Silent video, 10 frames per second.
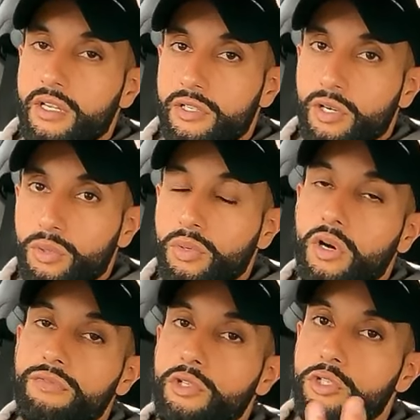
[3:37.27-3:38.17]
know
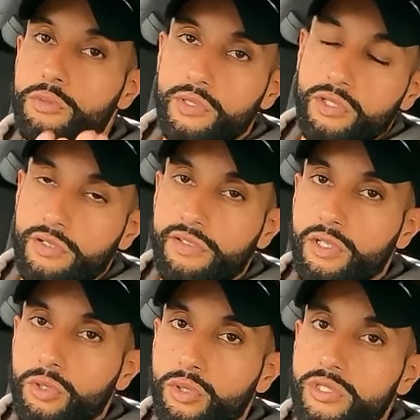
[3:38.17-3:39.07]
of the Ultimate
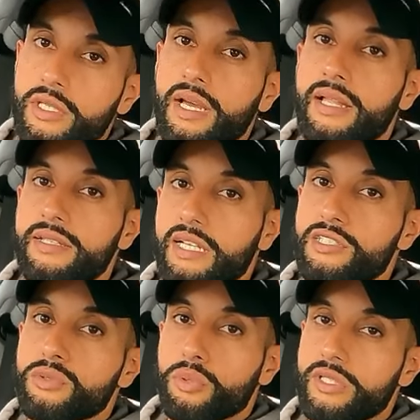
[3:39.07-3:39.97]
Driving Course, and
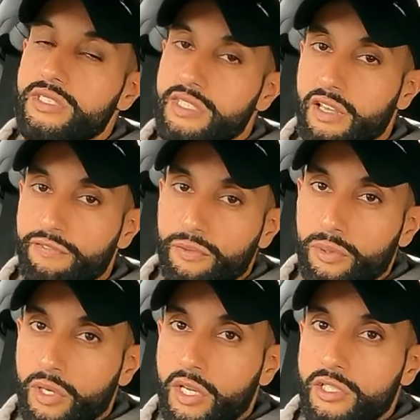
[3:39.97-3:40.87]
that's what it's there
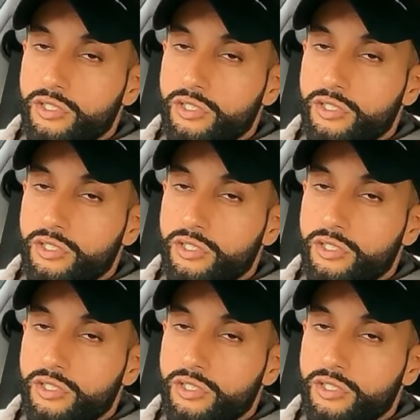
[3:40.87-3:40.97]
for.